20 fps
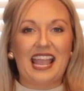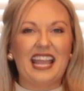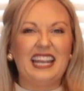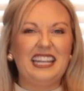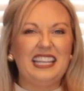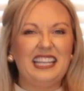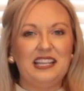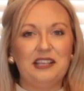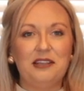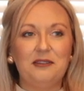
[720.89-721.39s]

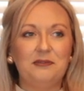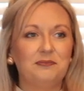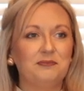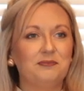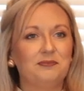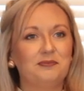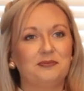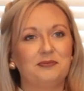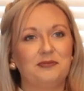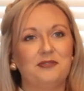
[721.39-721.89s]
any
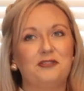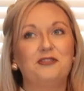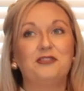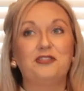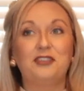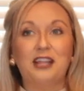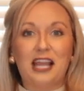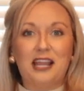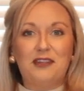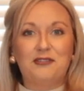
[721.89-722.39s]

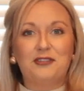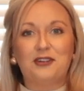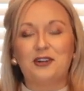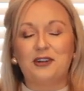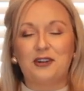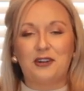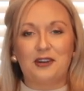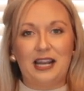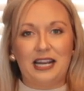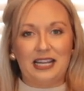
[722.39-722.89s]
flavor
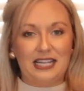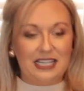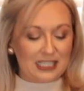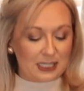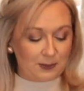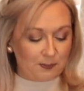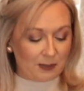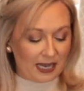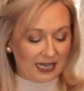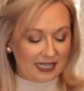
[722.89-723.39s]
or any
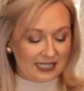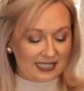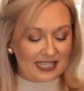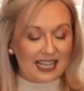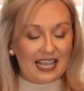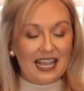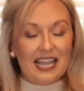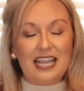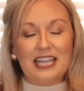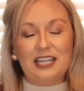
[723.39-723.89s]
spice.
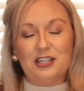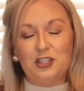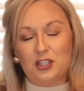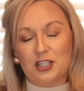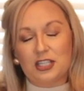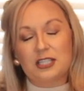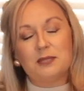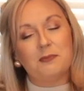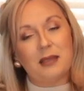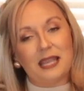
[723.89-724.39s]
It
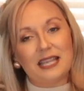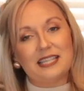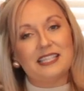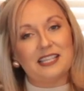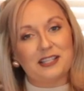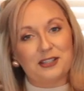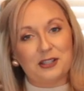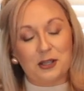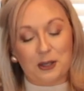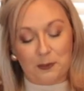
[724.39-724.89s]
just makes
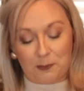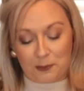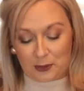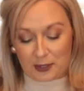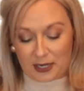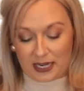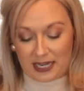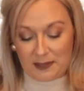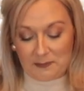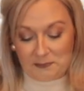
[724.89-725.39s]
it look
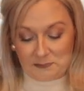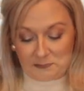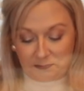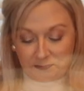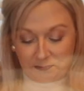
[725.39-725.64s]
pretty.